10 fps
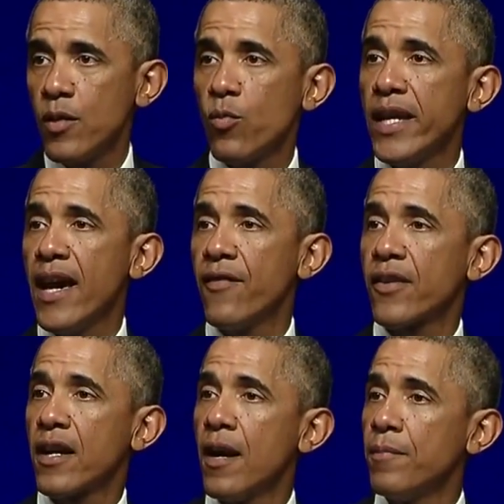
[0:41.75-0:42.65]
we have
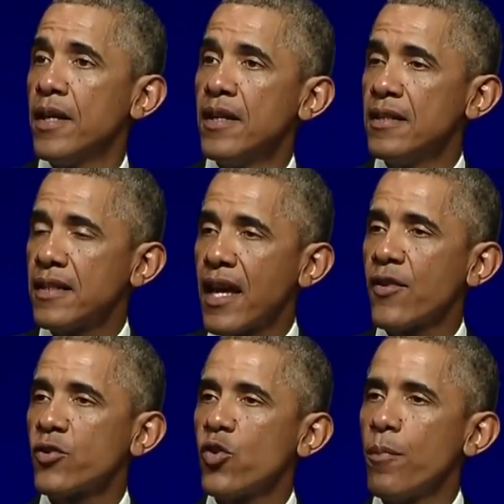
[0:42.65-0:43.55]
come
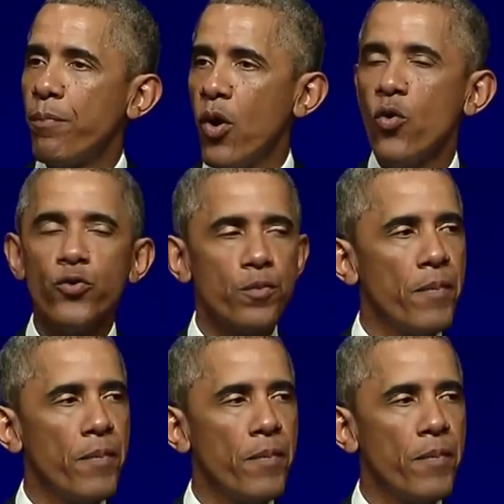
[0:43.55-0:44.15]
together to impose